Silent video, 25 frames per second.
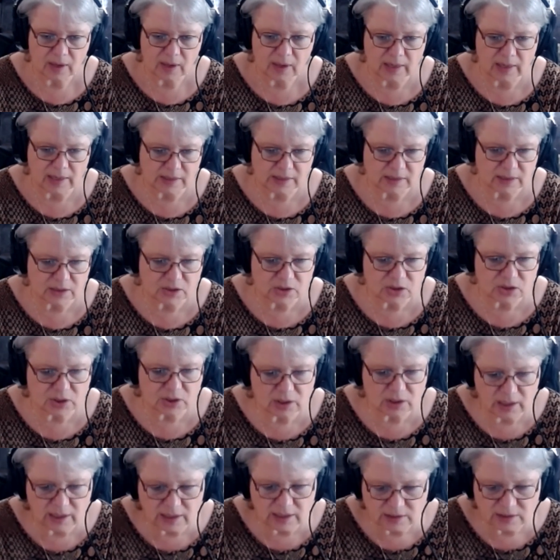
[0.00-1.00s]

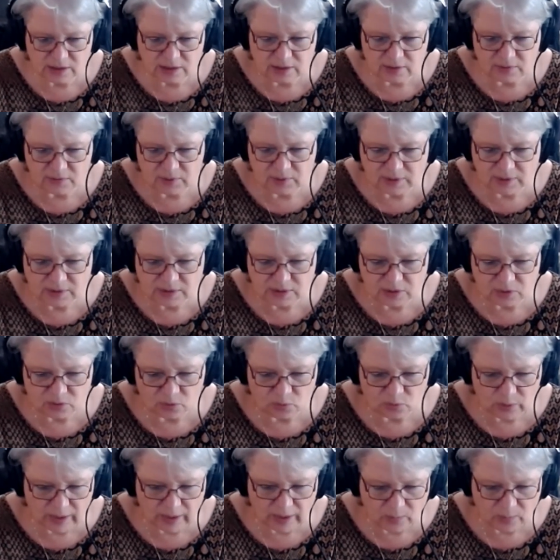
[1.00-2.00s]
Addiction is a
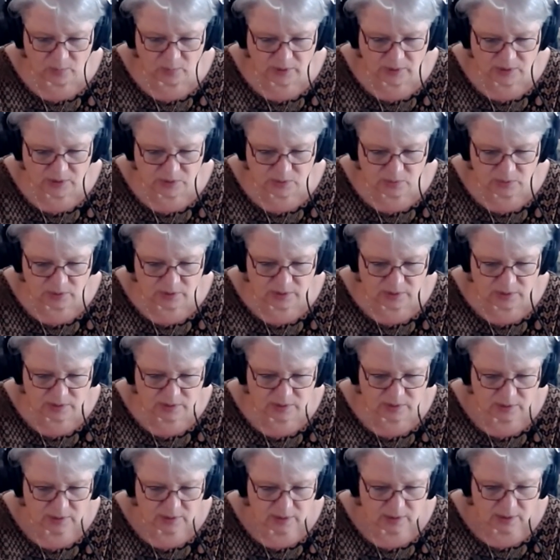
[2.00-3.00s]
great resource.
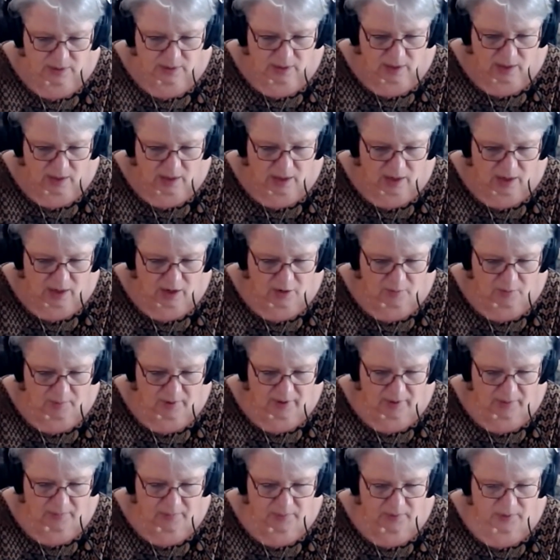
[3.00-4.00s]

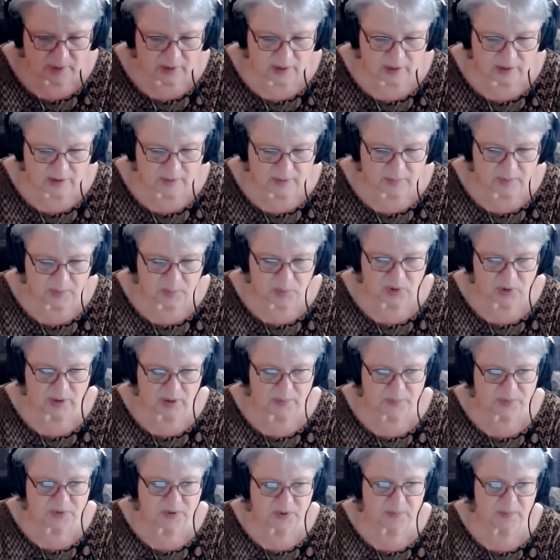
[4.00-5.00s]
Let me pull
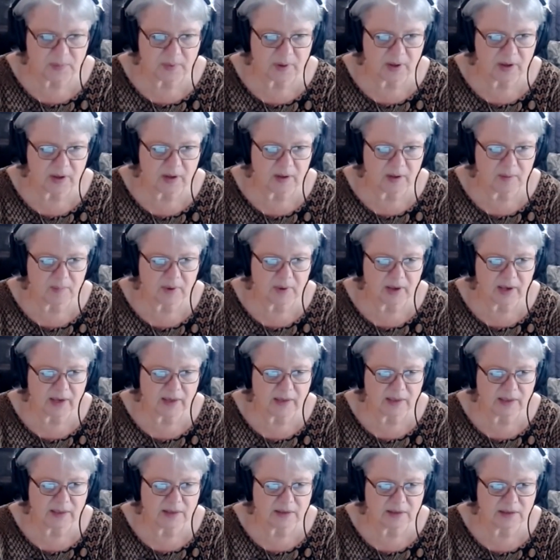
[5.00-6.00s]
up some
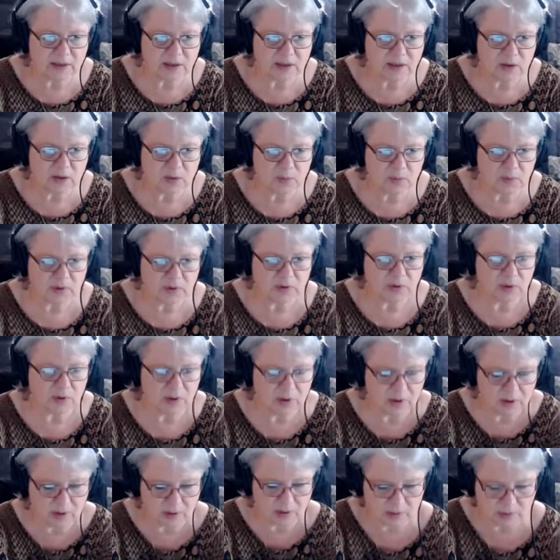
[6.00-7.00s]
ideas here with
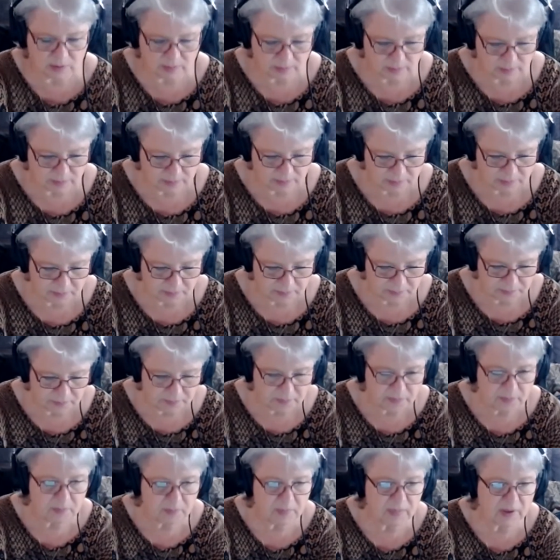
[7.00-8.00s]

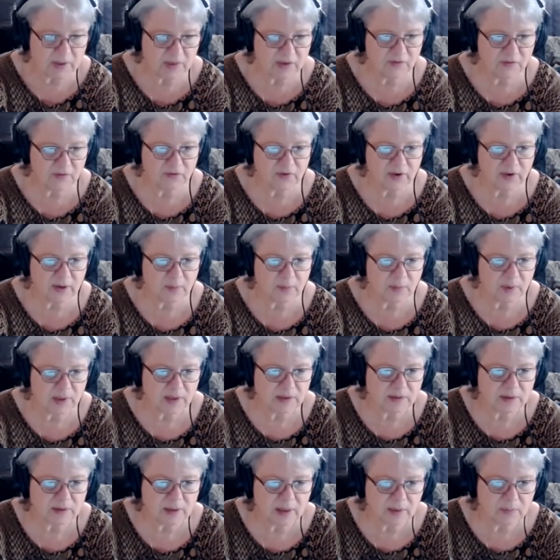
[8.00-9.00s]

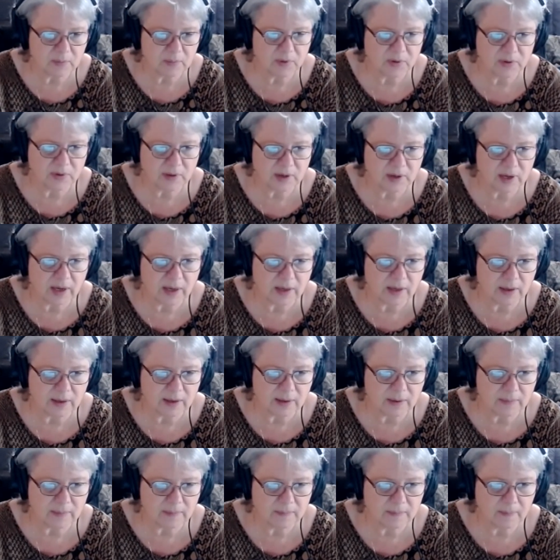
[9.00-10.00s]
methamphetamine with
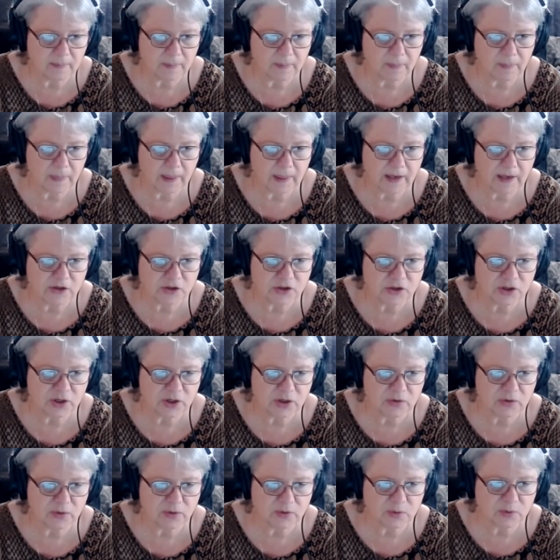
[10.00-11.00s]
NIDA and
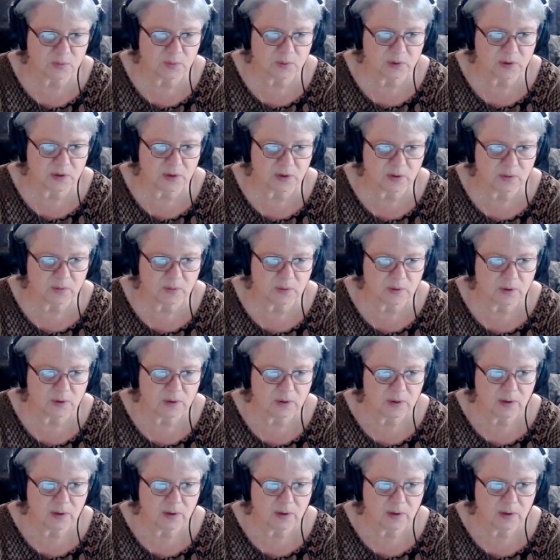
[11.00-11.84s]
share those with you.